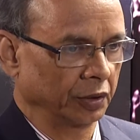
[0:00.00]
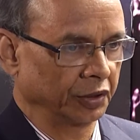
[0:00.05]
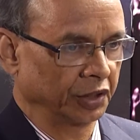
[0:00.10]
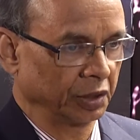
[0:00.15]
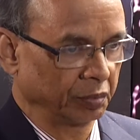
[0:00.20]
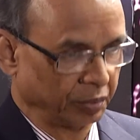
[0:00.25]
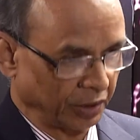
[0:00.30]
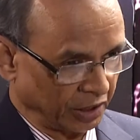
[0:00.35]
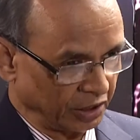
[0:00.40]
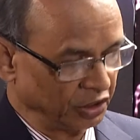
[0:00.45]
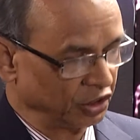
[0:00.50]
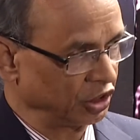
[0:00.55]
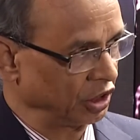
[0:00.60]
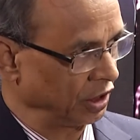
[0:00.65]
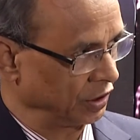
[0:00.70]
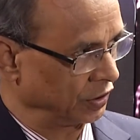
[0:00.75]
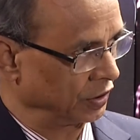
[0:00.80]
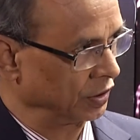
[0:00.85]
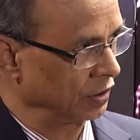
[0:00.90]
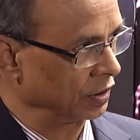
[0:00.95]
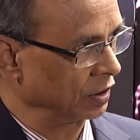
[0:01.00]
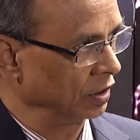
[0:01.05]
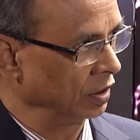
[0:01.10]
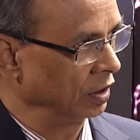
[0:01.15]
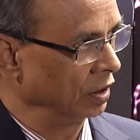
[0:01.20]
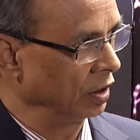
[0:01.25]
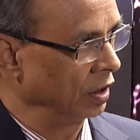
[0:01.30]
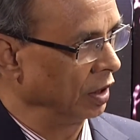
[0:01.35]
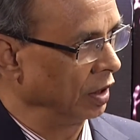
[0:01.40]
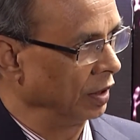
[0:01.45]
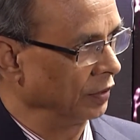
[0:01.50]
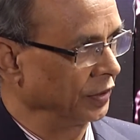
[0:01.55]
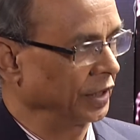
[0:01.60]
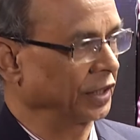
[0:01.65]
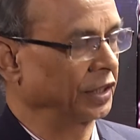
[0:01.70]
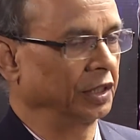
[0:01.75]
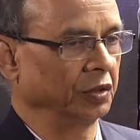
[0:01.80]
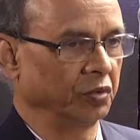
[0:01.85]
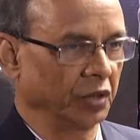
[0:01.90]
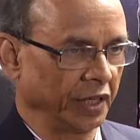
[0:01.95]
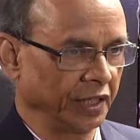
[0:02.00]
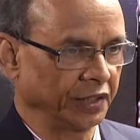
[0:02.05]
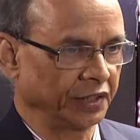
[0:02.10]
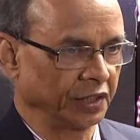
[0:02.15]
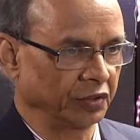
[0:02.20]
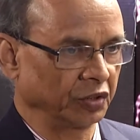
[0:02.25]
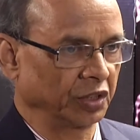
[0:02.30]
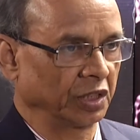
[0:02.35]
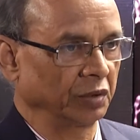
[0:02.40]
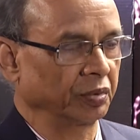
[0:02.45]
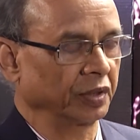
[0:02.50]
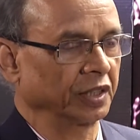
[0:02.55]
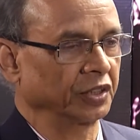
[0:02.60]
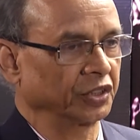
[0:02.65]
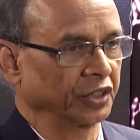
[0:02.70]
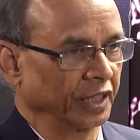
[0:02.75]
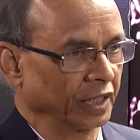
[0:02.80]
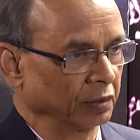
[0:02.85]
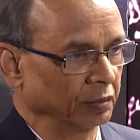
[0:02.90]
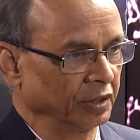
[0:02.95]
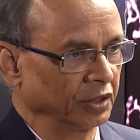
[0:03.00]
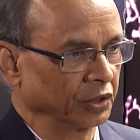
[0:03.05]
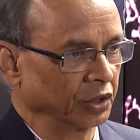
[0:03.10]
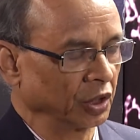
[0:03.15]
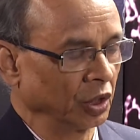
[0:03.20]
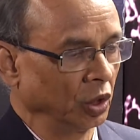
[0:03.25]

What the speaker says: differentiates, that divides in the different segments